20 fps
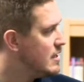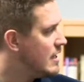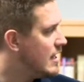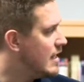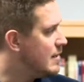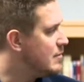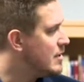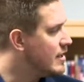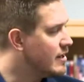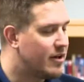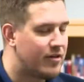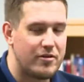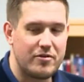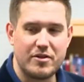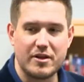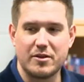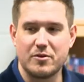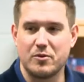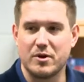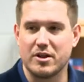Um, another
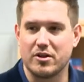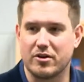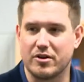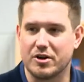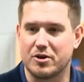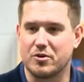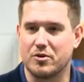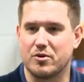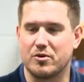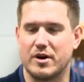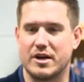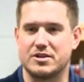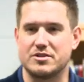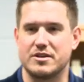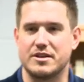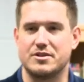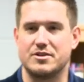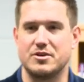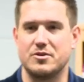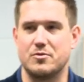thing that we learn at Google
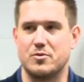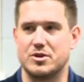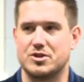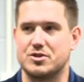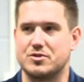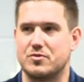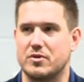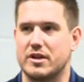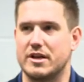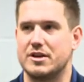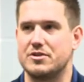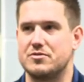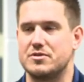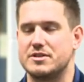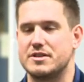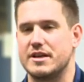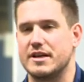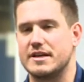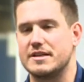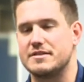actually too, which is really
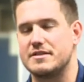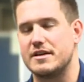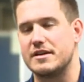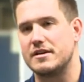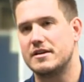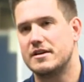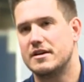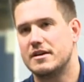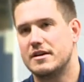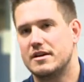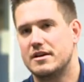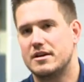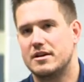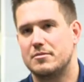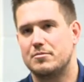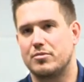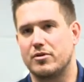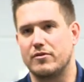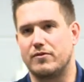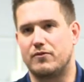interesting, is that
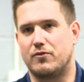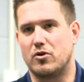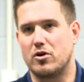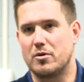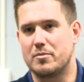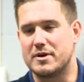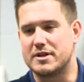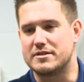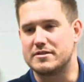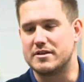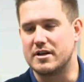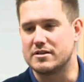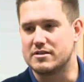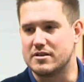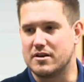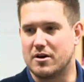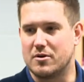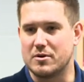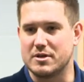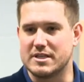performance
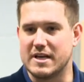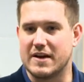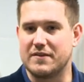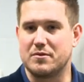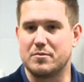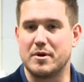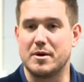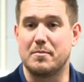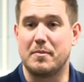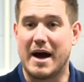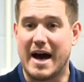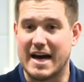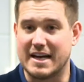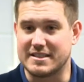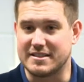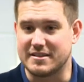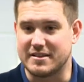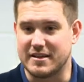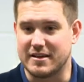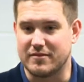doesn't always have to be
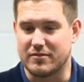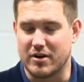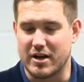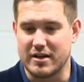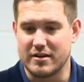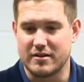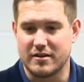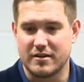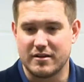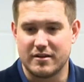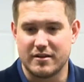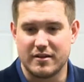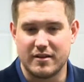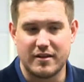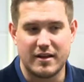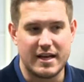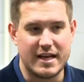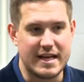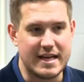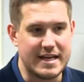positive, right?
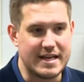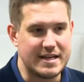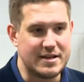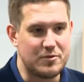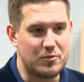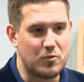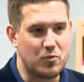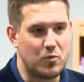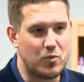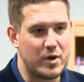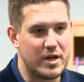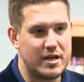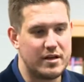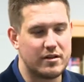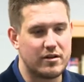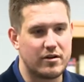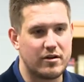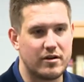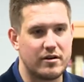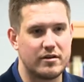It, we
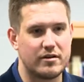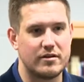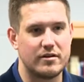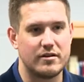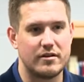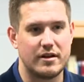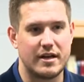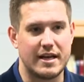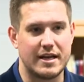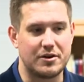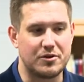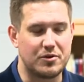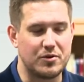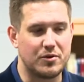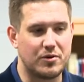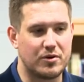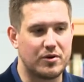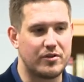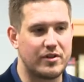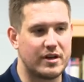learn at
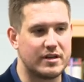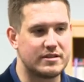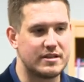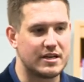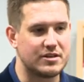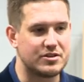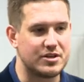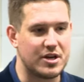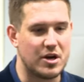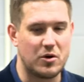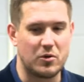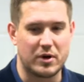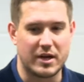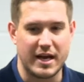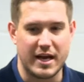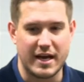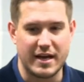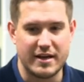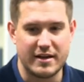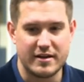Google that it's actually
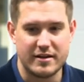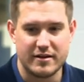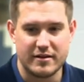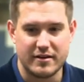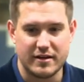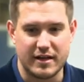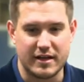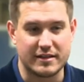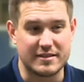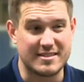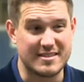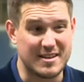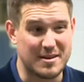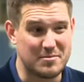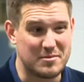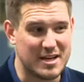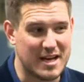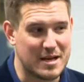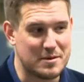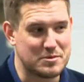okay and
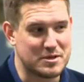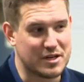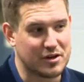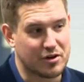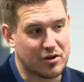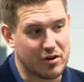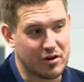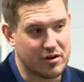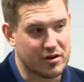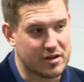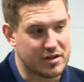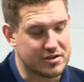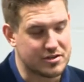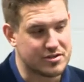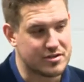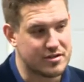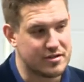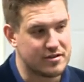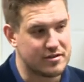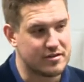sometimes
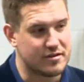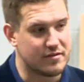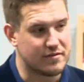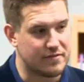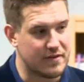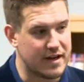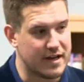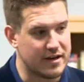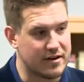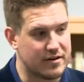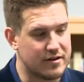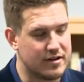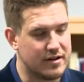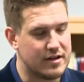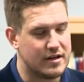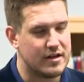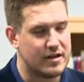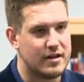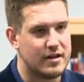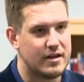encouraged to fail.
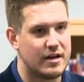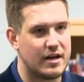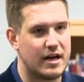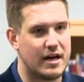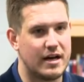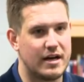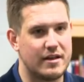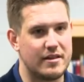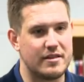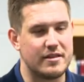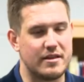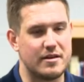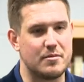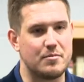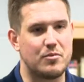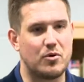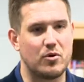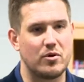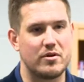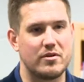Uh, the
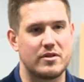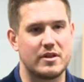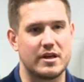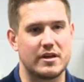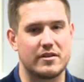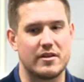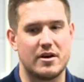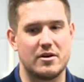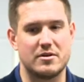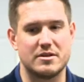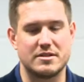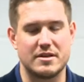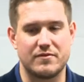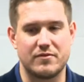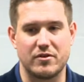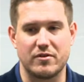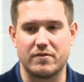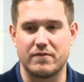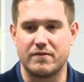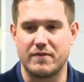important thing though is
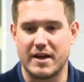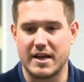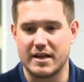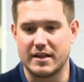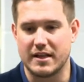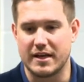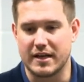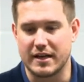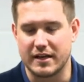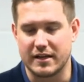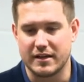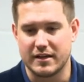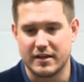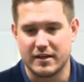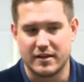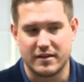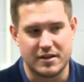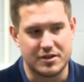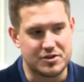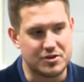if you're failing,
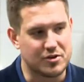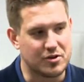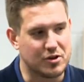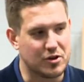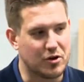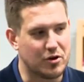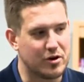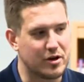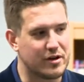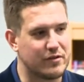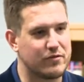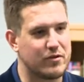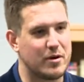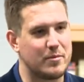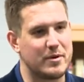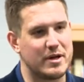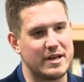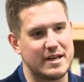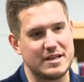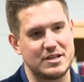that you're learning
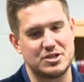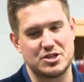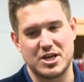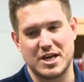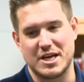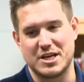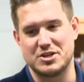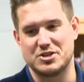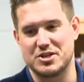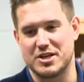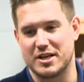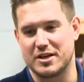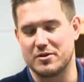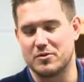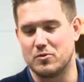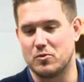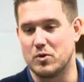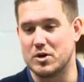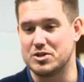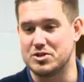from it and changing
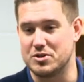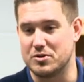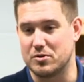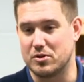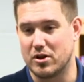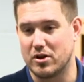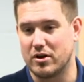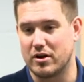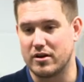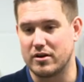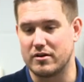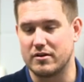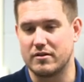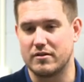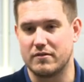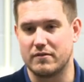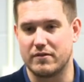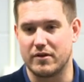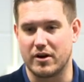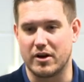what you learn
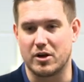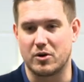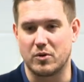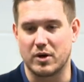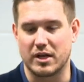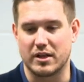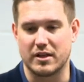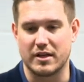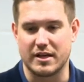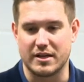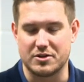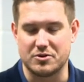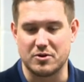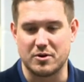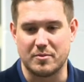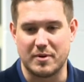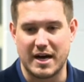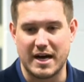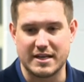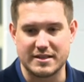very quickly into
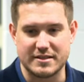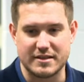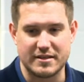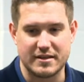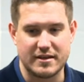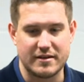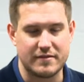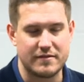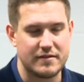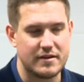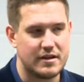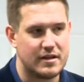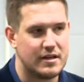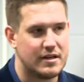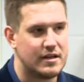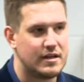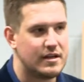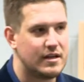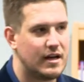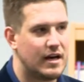a positive.
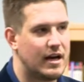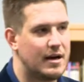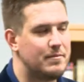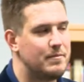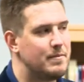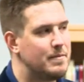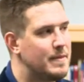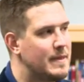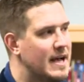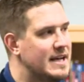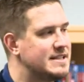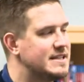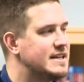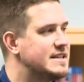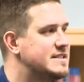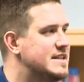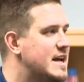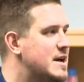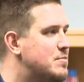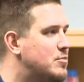Um, as an
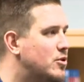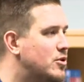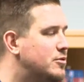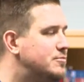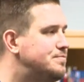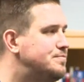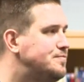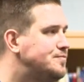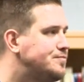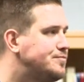example,